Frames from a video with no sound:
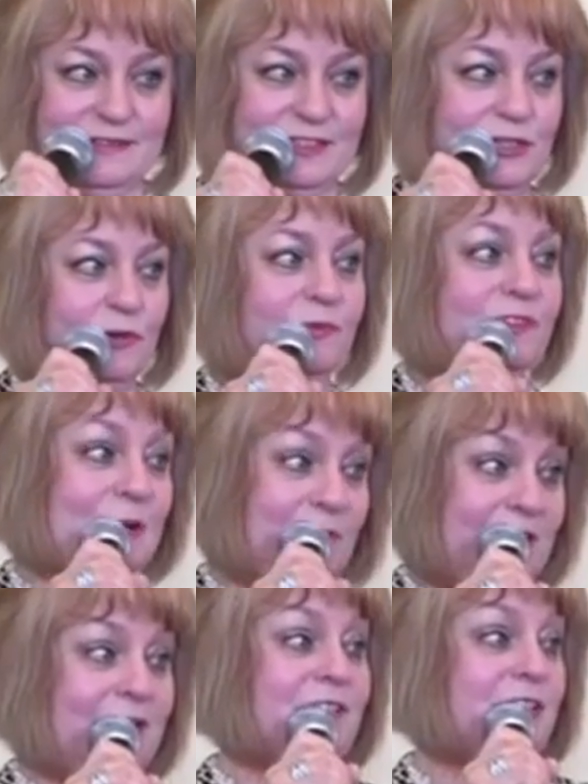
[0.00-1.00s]
so that
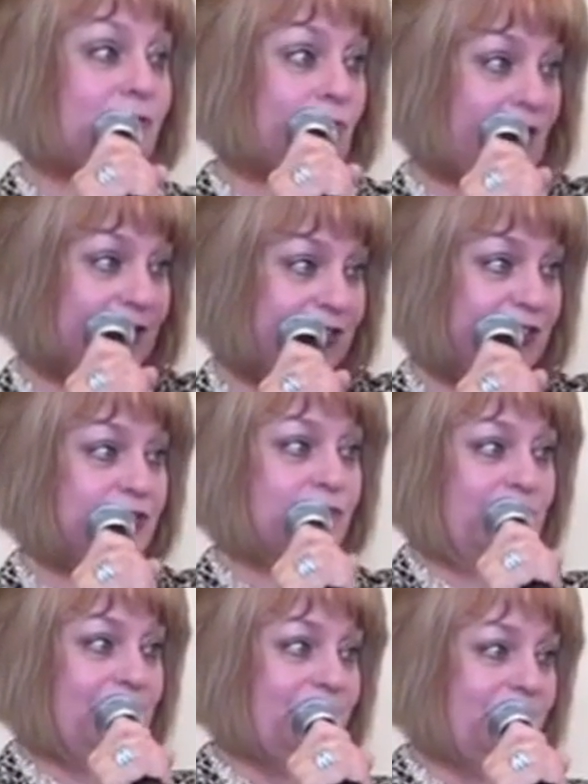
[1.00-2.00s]
we lived across the
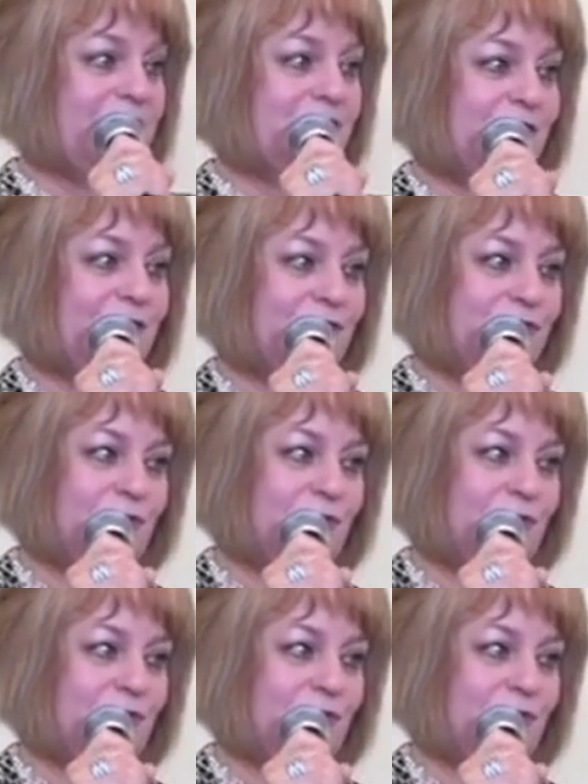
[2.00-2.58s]
street from each other,